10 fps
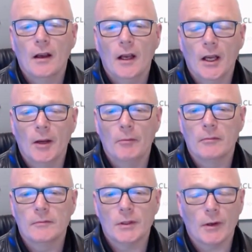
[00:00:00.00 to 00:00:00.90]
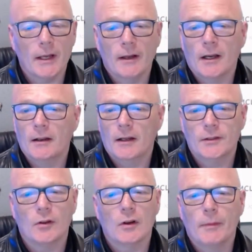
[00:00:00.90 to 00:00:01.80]
So again, I
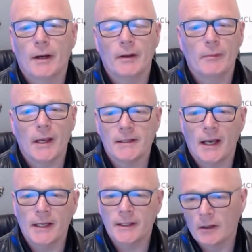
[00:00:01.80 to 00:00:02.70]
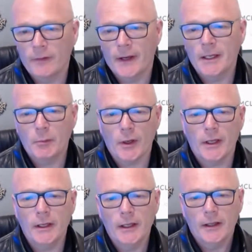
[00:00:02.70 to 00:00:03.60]
talk about it makes it ideal for
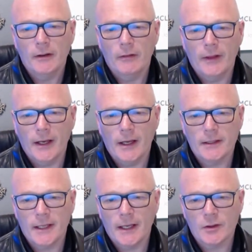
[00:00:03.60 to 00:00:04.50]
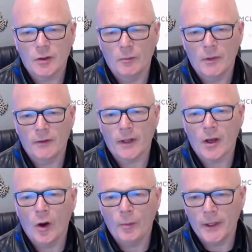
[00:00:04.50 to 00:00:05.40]
anybody. Then I take some of the
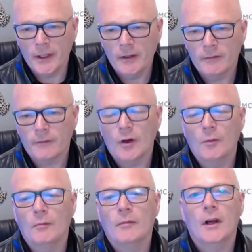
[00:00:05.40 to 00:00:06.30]
copy from